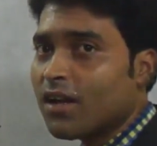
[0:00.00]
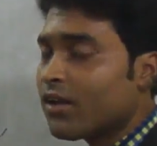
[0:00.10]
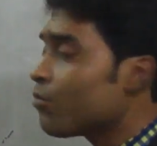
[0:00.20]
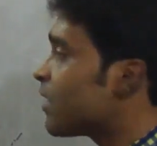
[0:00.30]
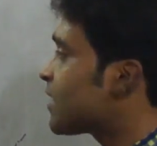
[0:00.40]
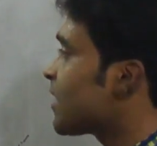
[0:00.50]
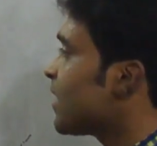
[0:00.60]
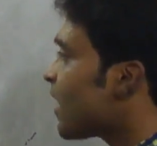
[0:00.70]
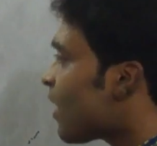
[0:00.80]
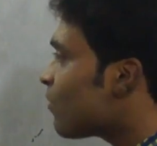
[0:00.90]
You may
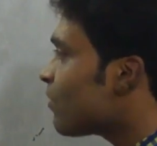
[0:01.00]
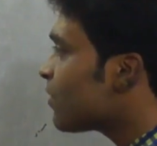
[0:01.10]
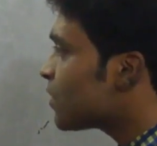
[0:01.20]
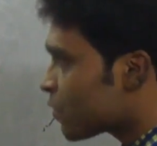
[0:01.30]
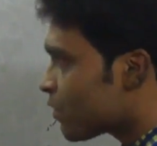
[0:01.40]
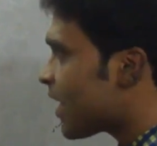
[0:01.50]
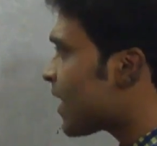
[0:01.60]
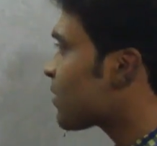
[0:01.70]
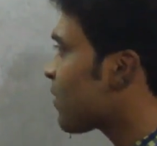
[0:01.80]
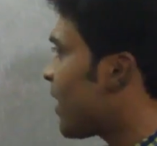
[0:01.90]
say noun. So
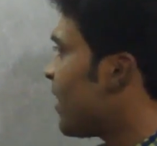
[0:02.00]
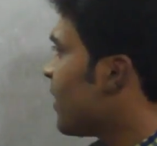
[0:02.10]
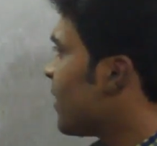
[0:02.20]
that's why